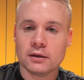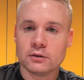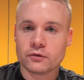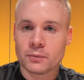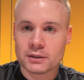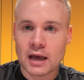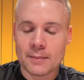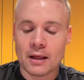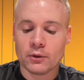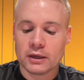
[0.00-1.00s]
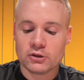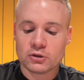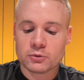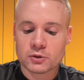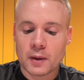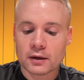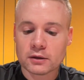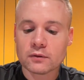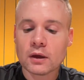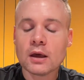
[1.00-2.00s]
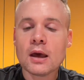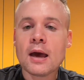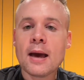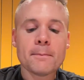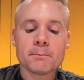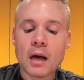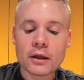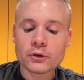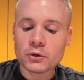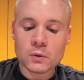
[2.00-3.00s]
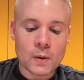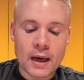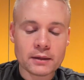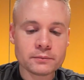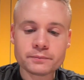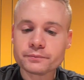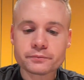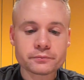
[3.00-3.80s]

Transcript: And from a time allocation perspective. Model UN,